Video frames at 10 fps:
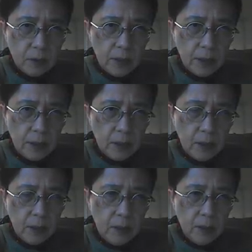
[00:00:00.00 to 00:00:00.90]
okay,
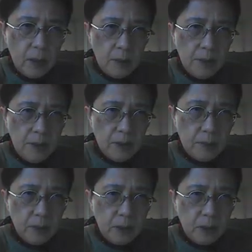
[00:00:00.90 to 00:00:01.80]
copy
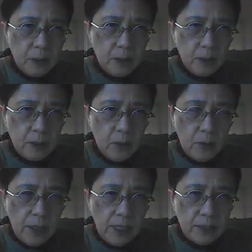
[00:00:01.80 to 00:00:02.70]
from the
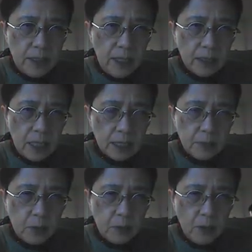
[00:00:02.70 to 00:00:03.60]
OASDI
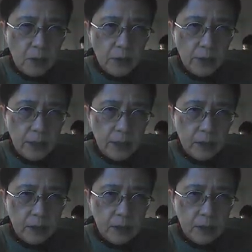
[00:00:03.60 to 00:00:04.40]
taxable earning.